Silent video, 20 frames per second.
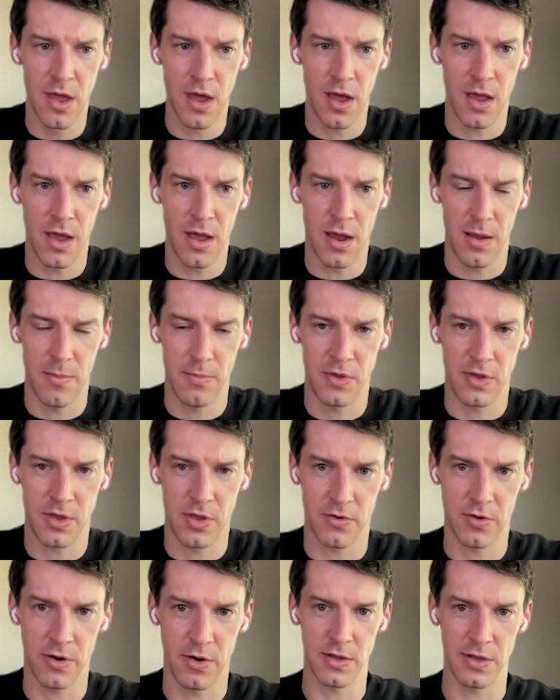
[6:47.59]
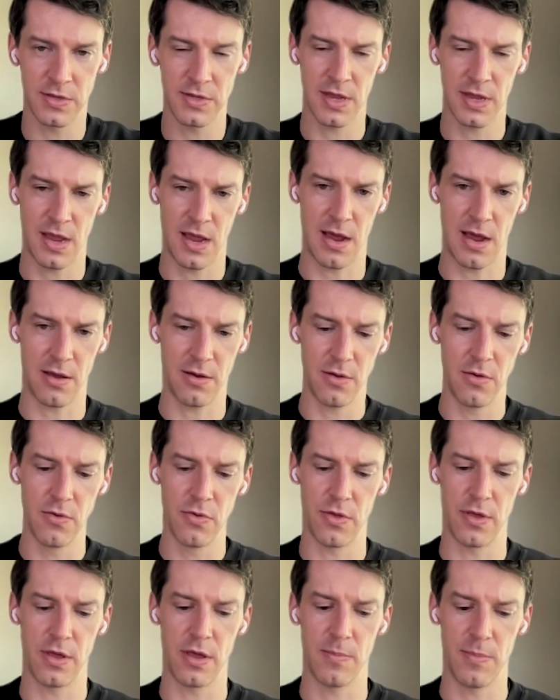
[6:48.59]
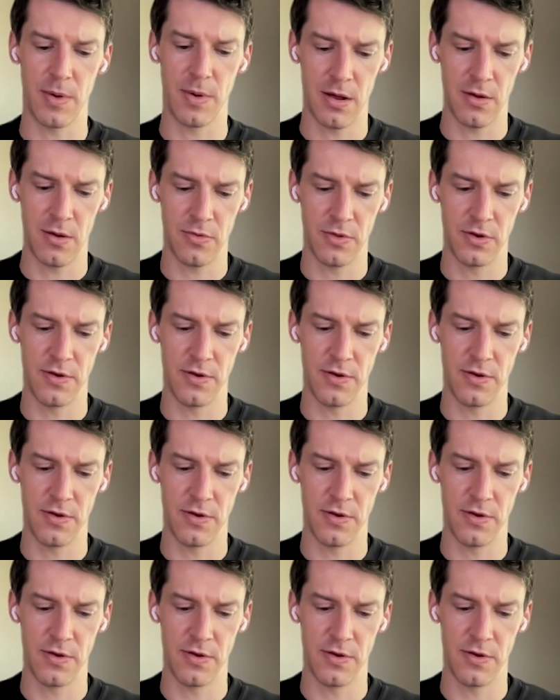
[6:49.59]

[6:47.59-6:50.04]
I'm curious how you think about